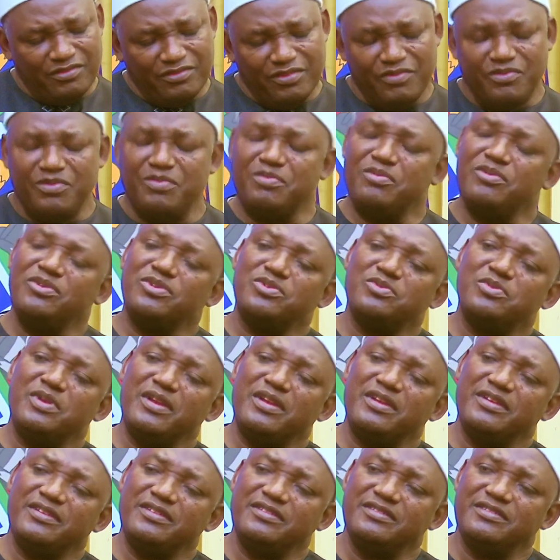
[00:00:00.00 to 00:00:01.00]
50 plus
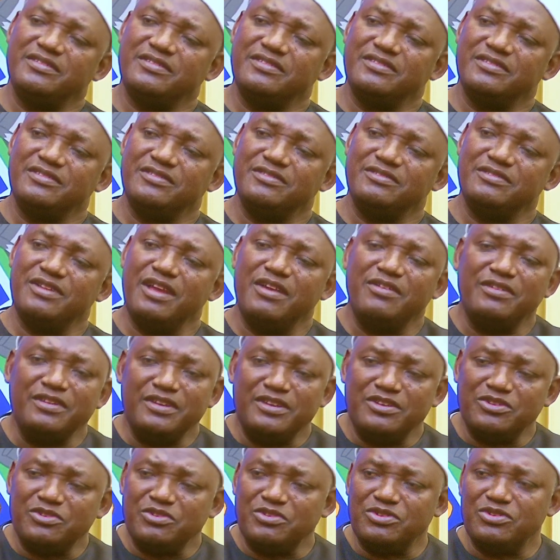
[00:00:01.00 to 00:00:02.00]
1. We have in
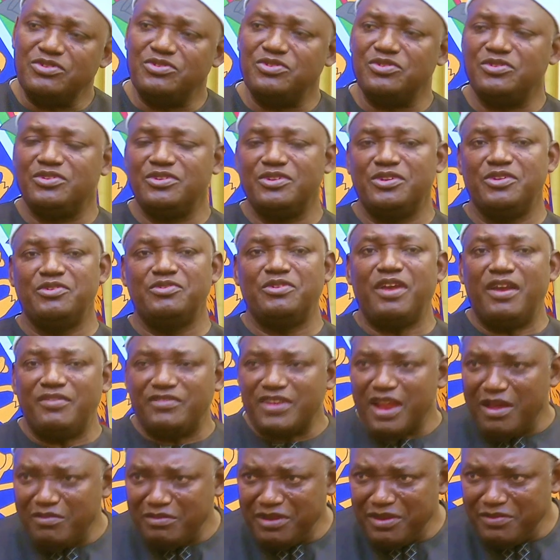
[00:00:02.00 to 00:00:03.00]
this constitution. We have
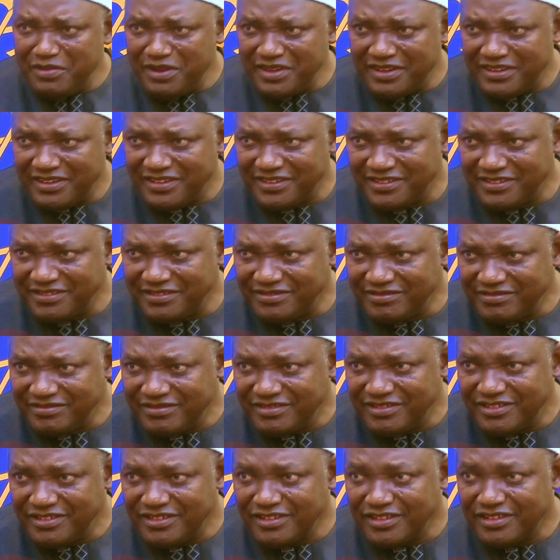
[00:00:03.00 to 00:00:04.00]
term limit.
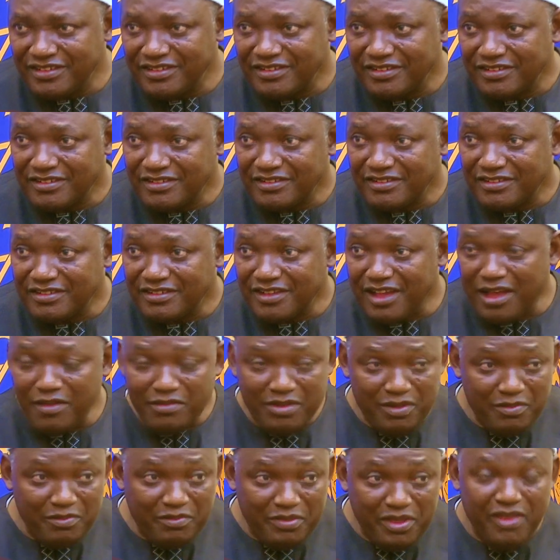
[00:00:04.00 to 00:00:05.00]
I'm
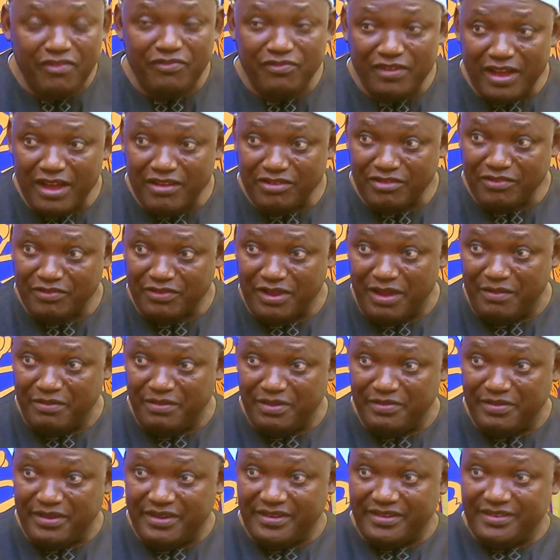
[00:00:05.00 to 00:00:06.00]
a big fan of term
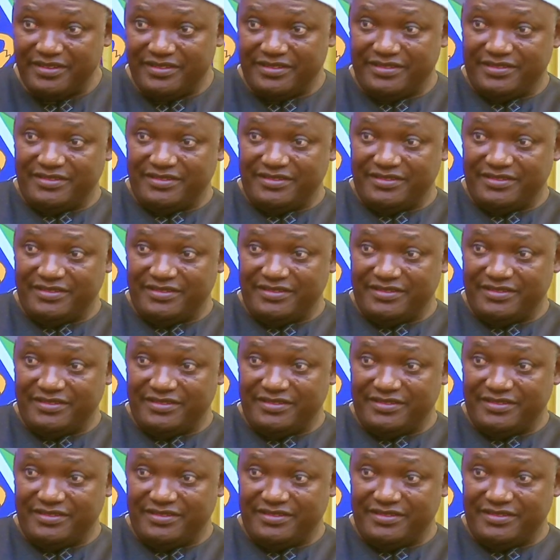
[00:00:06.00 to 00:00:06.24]
limits.